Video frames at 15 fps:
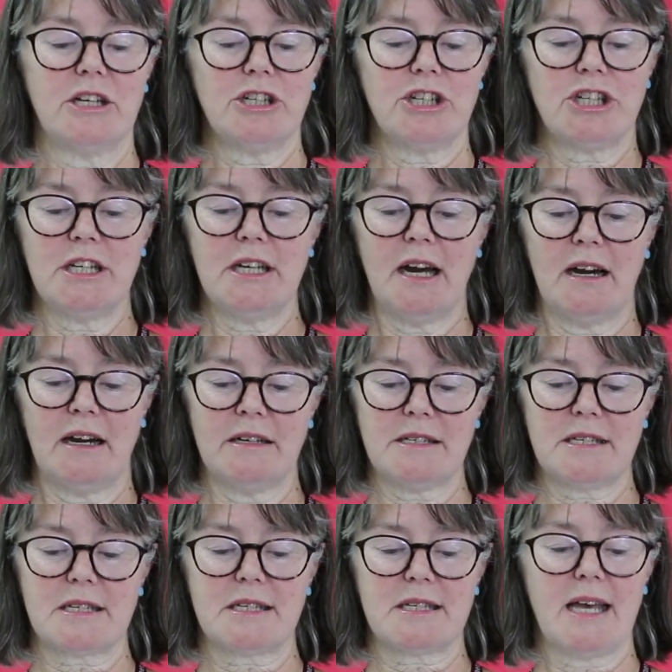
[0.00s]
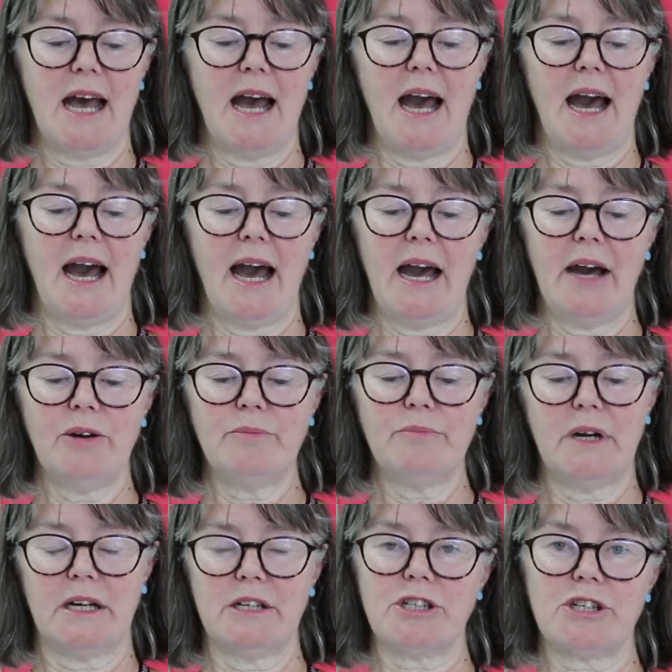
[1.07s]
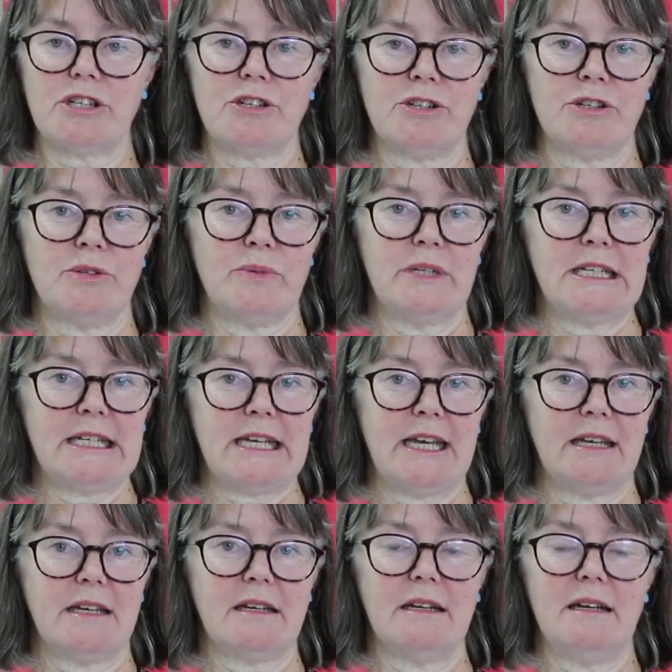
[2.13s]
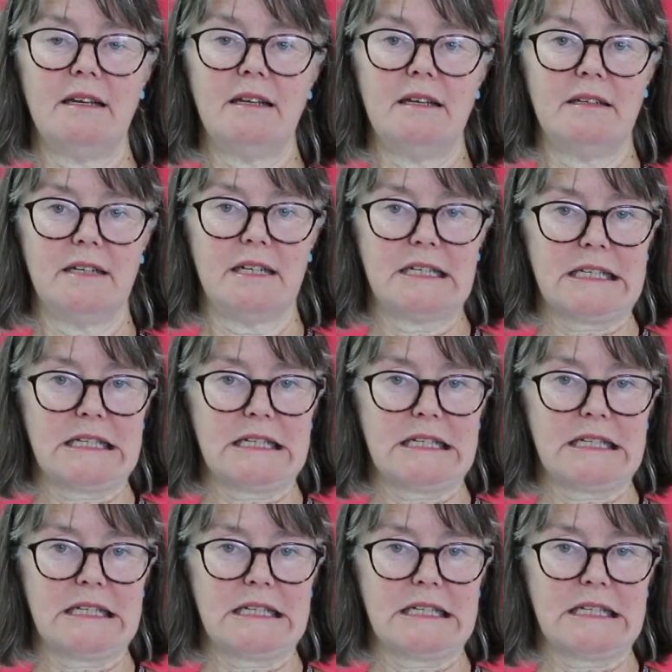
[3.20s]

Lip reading: She asks, how much should we take learning